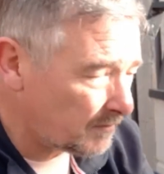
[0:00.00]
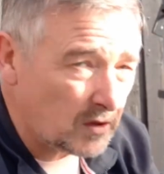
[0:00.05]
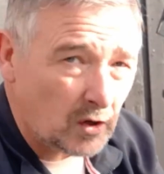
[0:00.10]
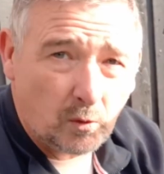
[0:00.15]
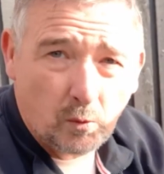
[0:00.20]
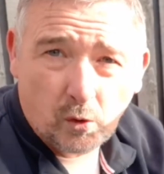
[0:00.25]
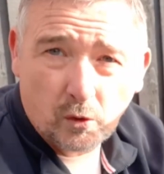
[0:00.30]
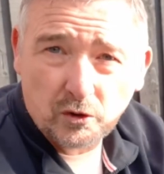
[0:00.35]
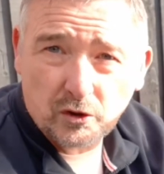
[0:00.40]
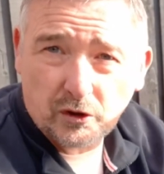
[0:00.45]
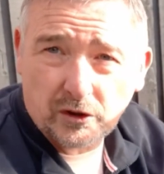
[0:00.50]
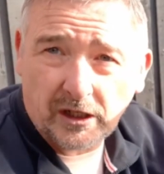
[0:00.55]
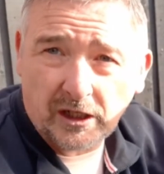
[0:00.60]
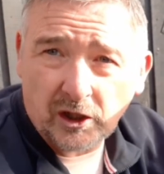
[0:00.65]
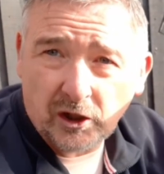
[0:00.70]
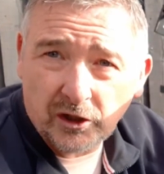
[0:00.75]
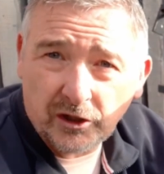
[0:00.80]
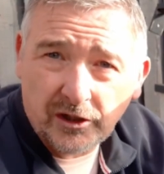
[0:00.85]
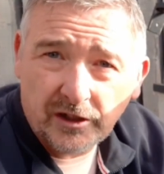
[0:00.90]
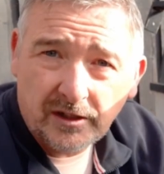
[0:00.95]
Water's looking
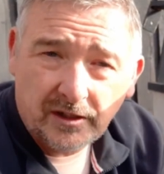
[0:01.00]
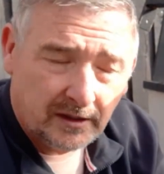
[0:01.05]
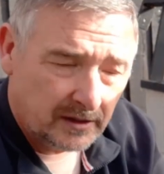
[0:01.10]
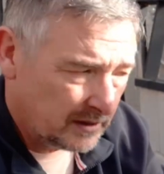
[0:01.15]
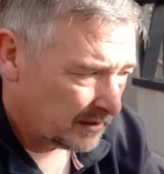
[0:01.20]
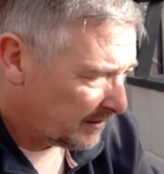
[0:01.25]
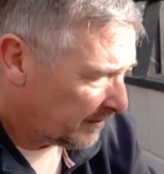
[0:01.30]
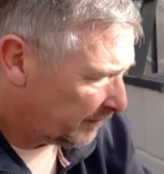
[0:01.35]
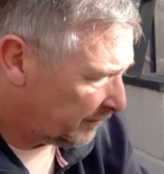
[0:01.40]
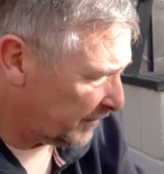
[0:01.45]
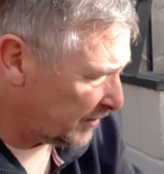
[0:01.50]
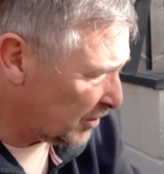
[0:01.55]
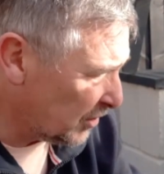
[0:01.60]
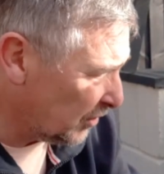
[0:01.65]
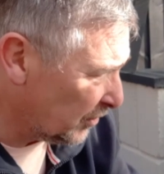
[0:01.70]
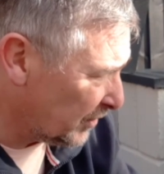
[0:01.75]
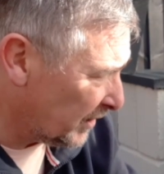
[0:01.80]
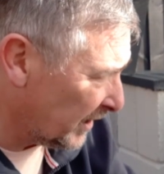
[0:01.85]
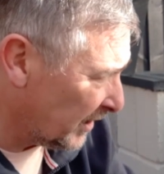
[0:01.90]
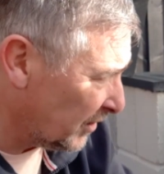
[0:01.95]
good. Fish are
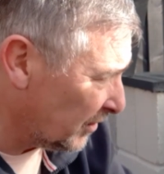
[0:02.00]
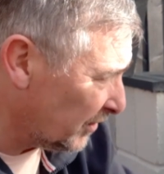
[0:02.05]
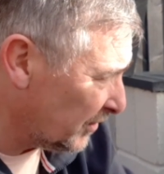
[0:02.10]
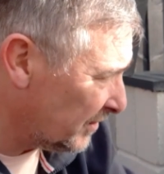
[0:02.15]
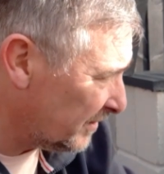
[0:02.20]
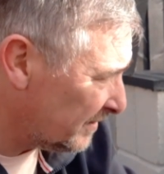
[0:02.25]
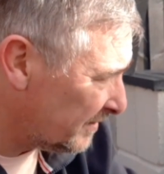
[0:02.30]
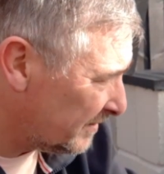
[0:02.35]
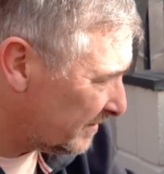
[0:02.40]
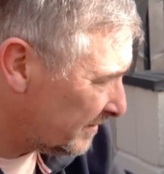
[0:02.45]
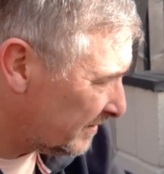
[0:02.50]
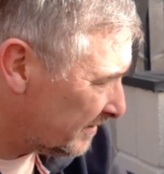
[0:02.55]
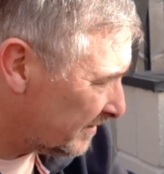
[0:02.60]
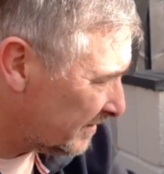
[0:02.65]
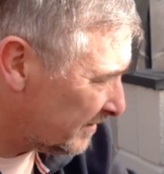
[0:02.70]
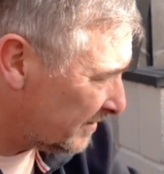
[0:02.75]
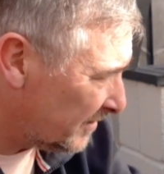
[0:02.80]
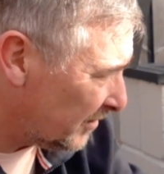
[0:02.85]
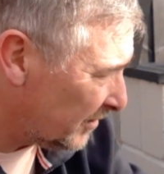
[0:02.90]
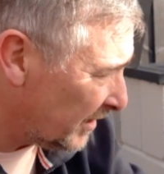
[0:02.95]
looking good.
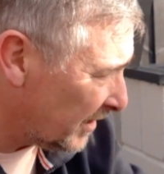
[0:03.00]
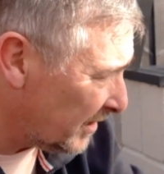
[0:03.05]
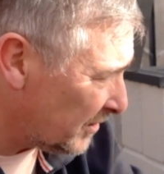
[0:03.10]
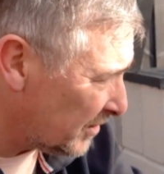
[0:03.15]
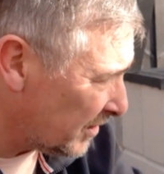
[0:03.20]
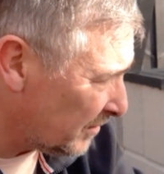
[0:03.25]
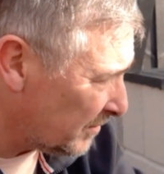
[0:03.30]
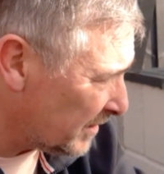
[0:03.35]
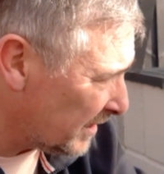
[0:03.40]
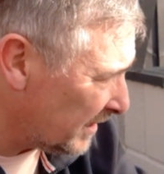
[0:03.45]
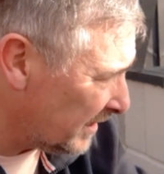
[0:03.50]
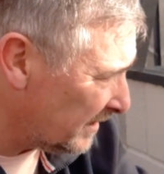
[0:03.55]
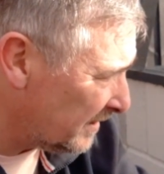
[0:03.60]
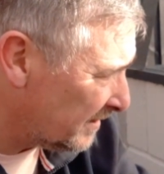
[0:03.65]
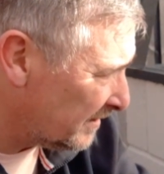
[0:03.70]
Aren't you, JJ?